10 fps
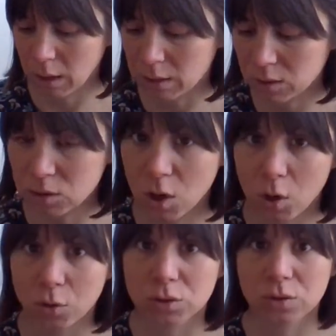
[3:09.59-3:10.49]
And
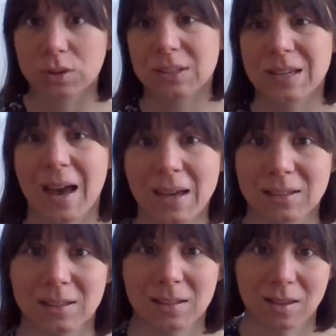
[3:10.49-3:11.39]
so to
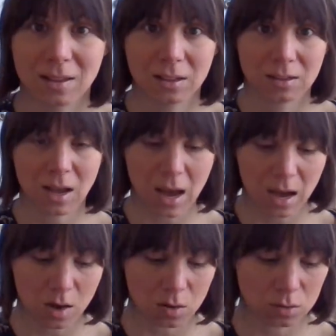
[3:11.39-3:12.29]
test this
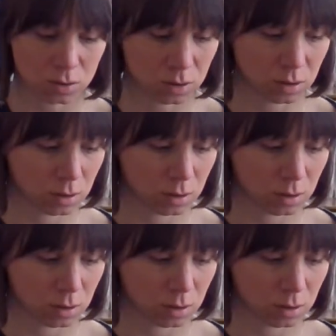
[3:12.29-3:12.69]
out,